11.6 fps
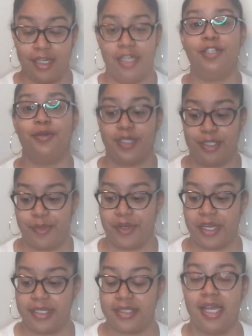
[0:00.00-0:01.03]
a new
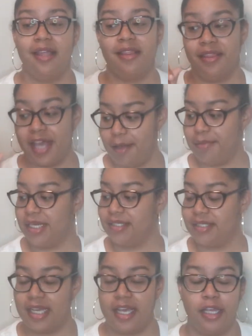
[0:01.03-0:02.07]
experience. That being
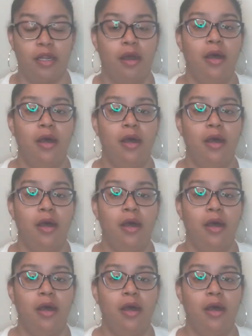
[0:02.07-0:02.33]
said,